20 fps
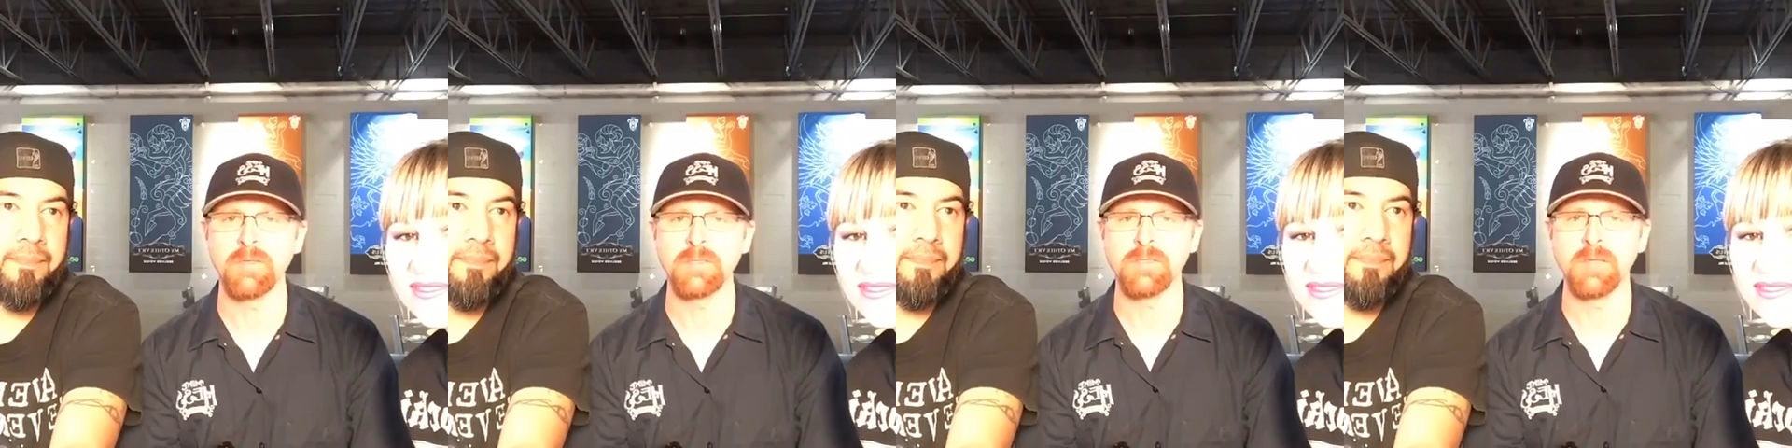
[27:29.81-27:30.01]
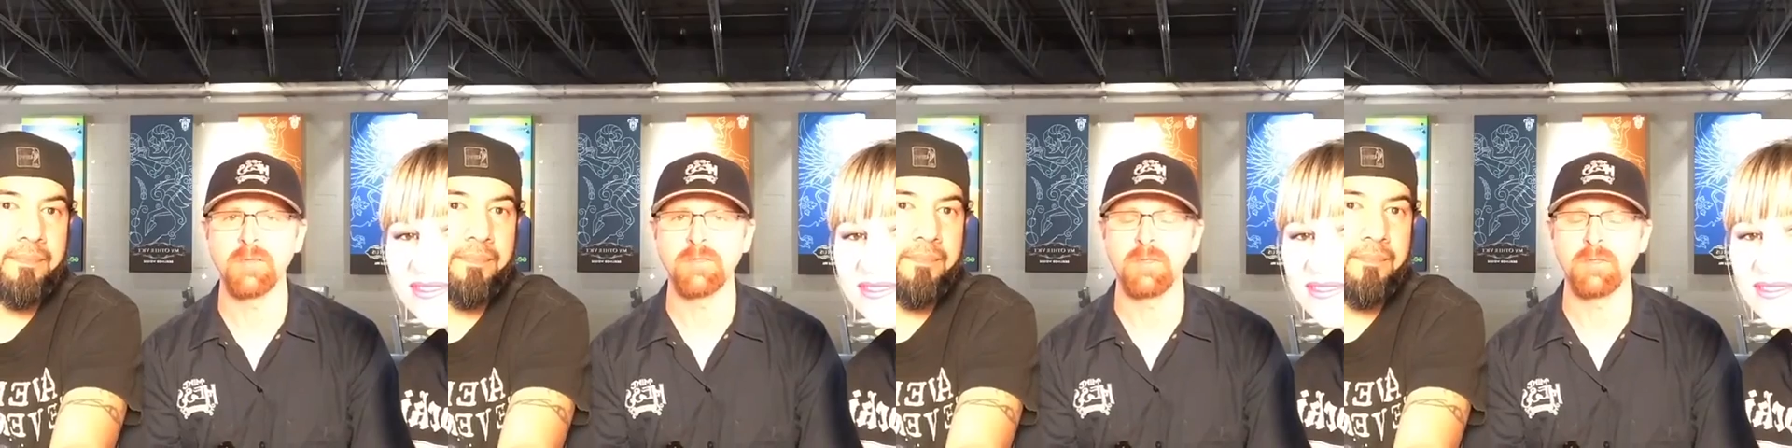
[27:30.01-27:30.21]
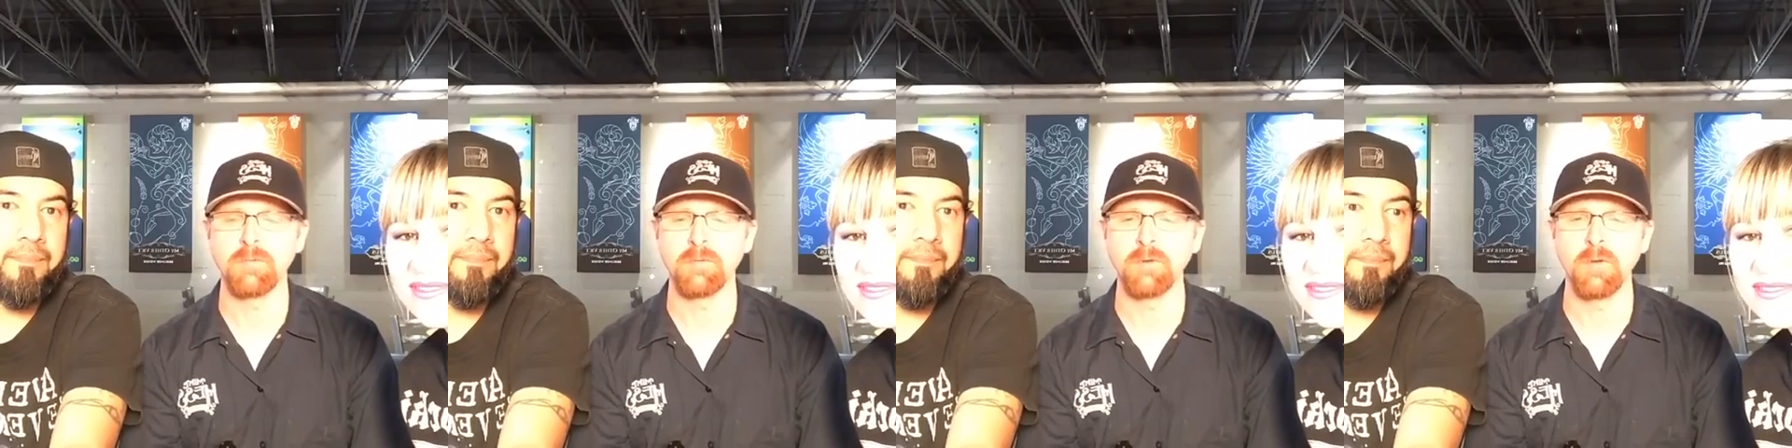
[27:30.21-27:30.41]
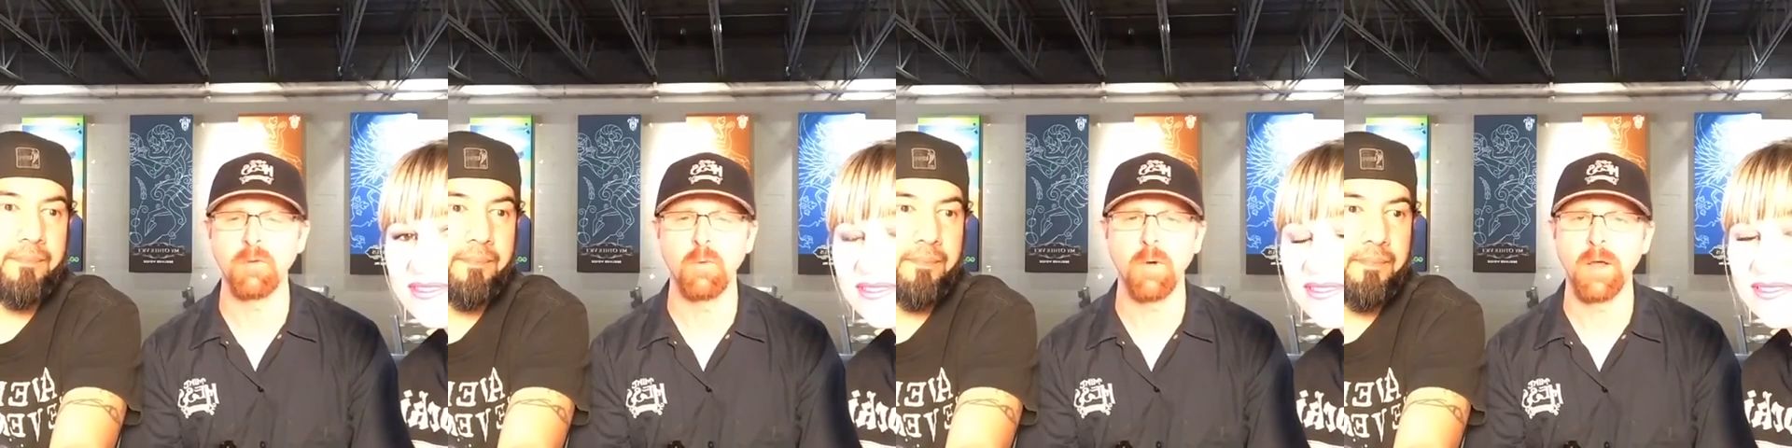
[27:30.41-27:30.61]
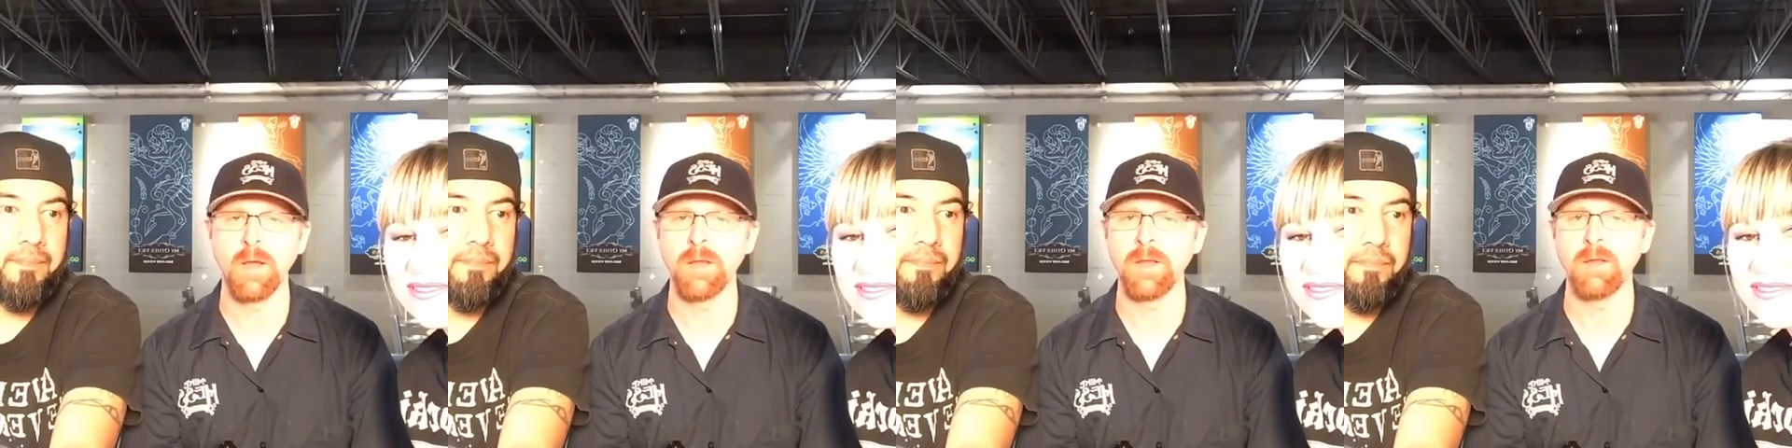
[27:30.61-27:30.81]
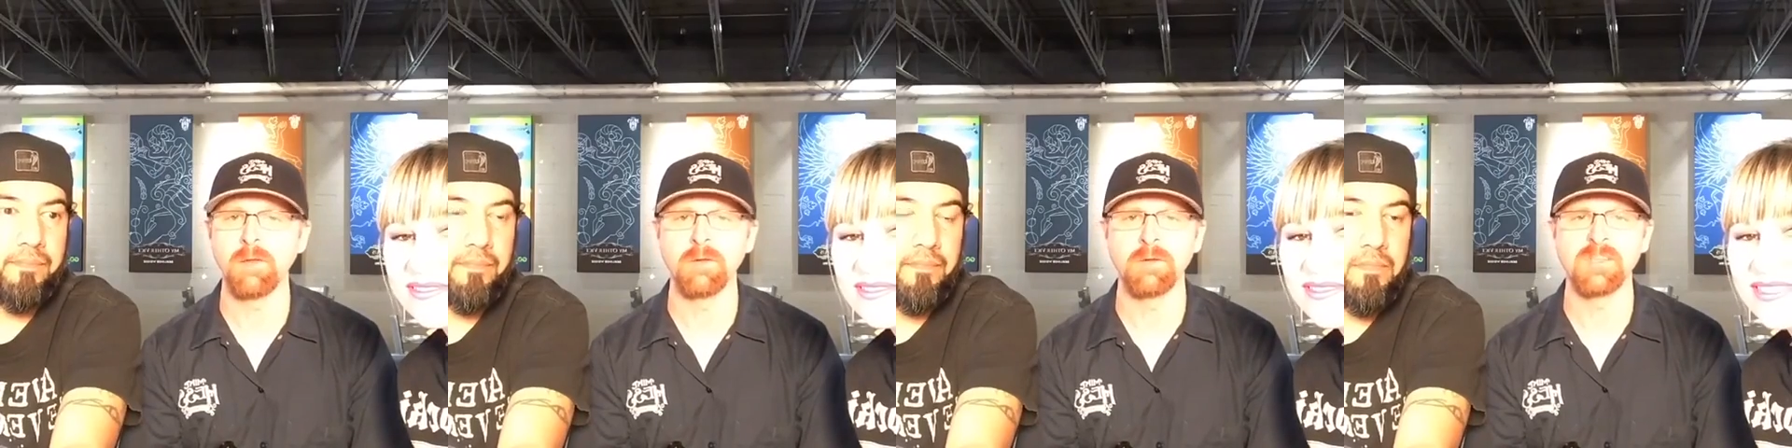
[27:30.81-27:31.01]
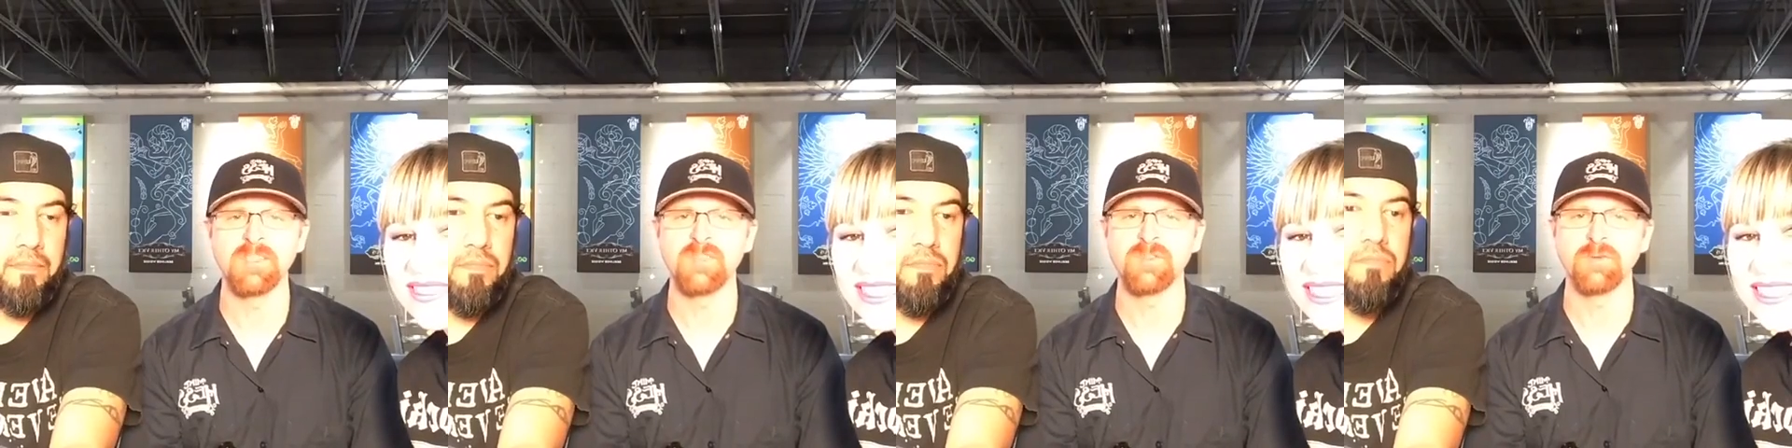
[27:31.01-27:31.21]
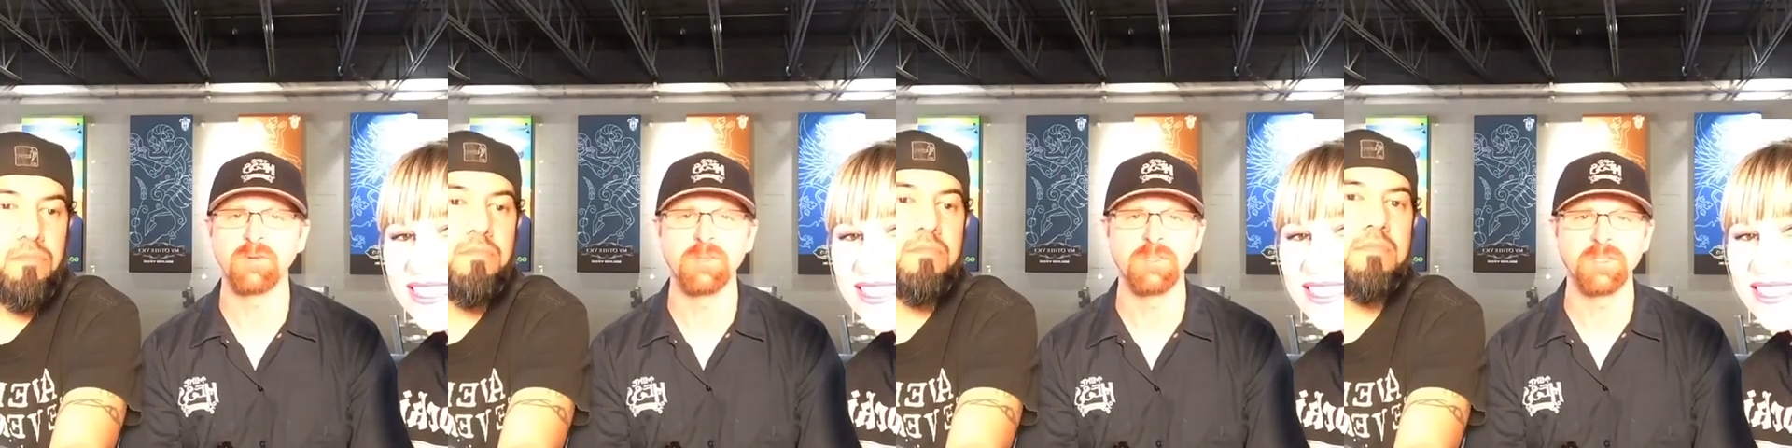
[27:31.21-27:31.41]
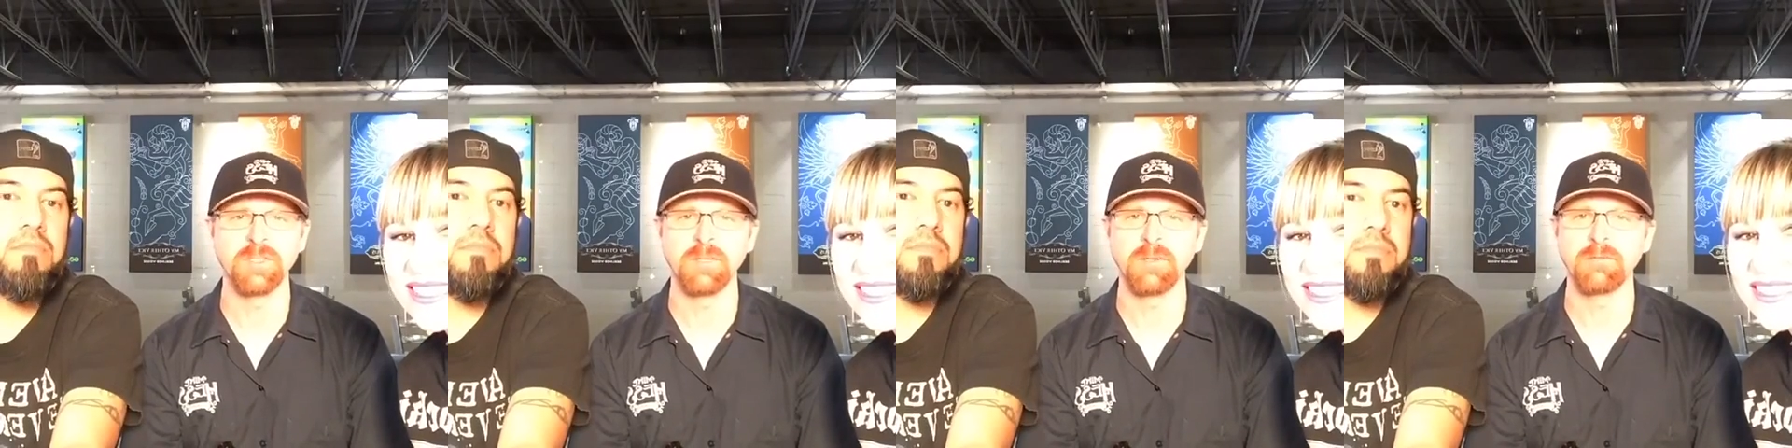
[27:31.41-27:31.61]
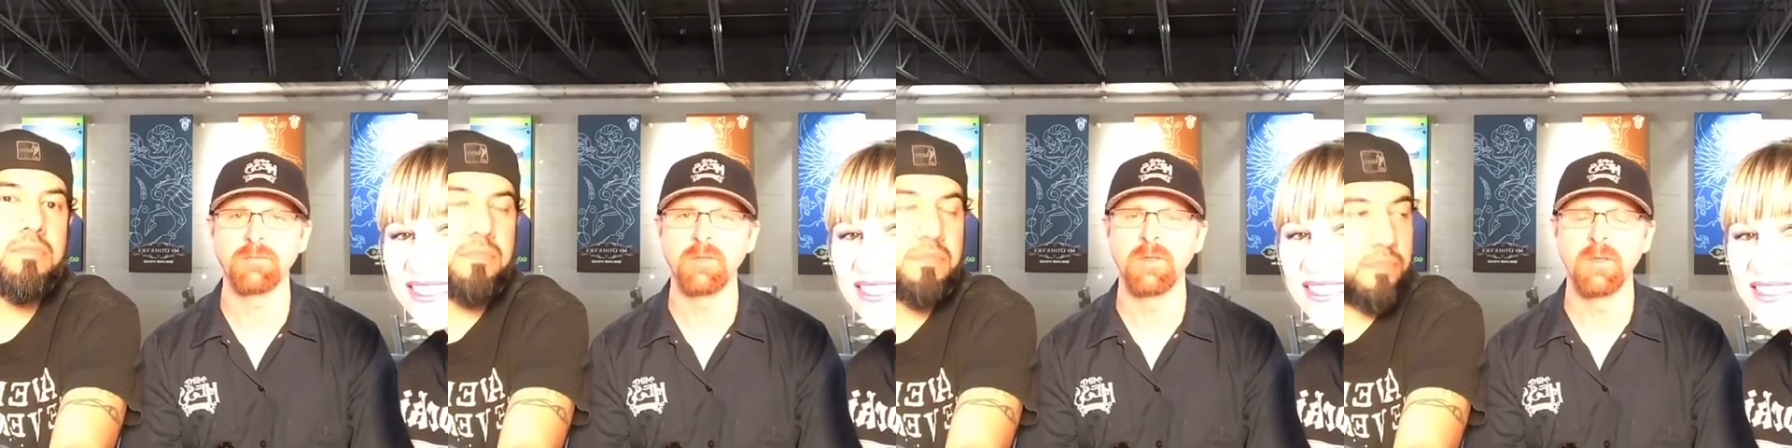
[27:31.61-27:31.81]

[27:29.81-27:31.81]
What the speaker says: It's nothing real winey or astringent.